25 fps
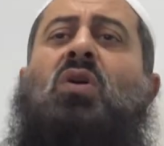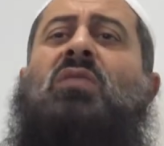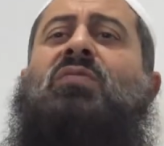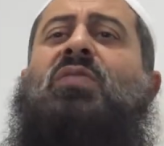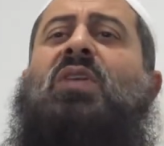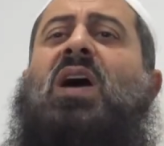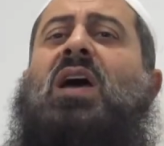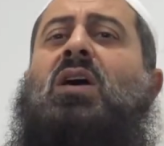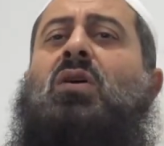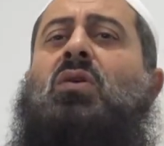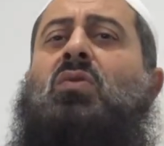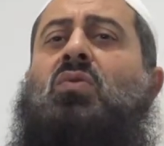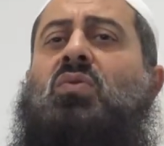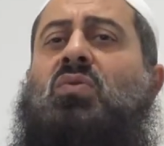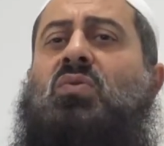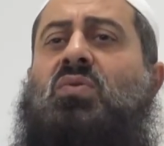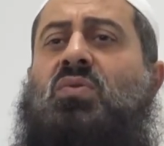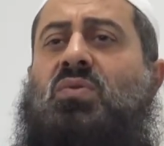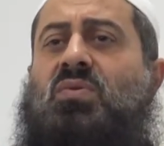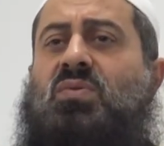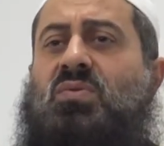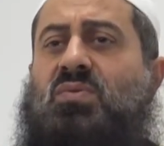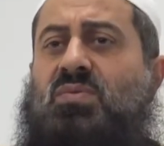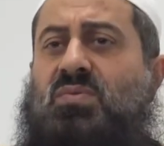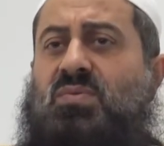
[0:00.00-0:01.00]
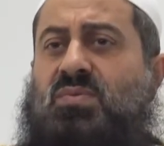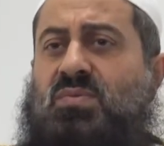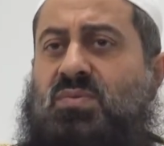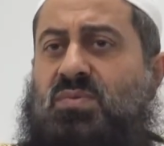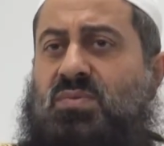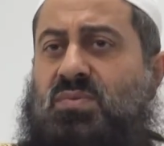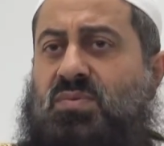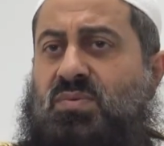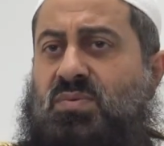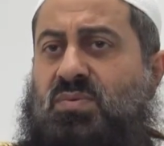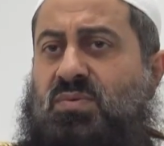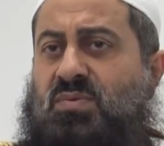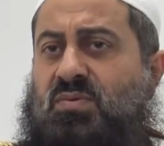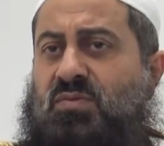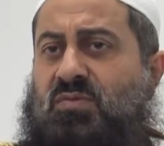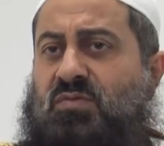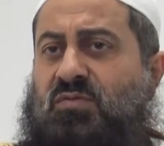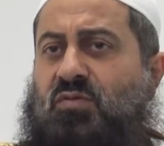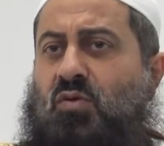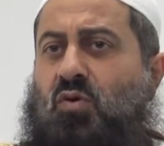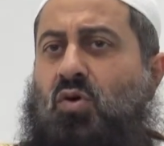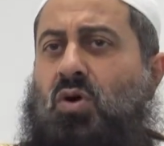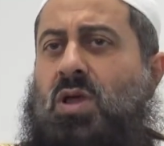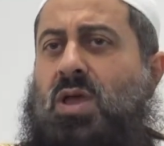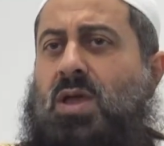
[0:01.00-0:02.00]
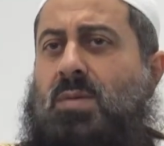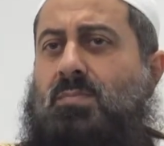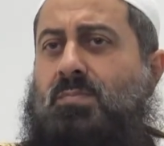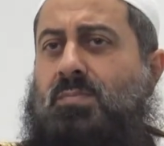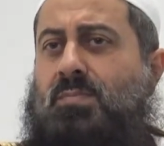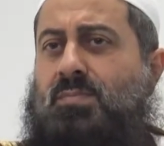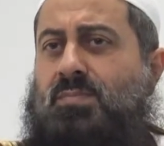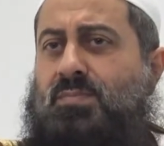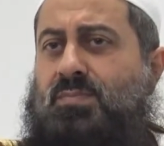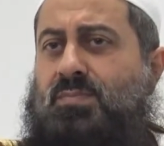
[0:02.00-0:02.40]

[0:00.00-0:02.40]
avail for him.